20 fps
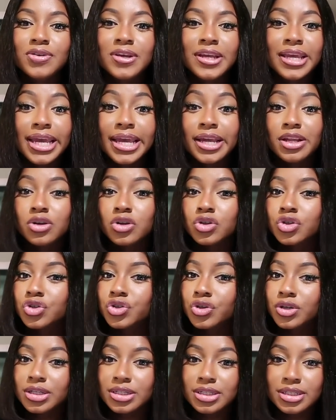regain your
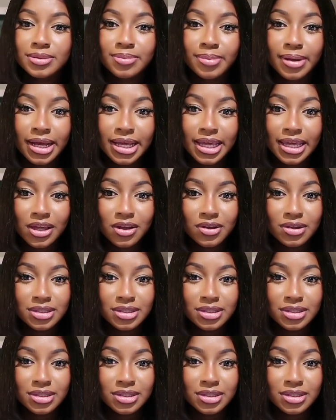trust back in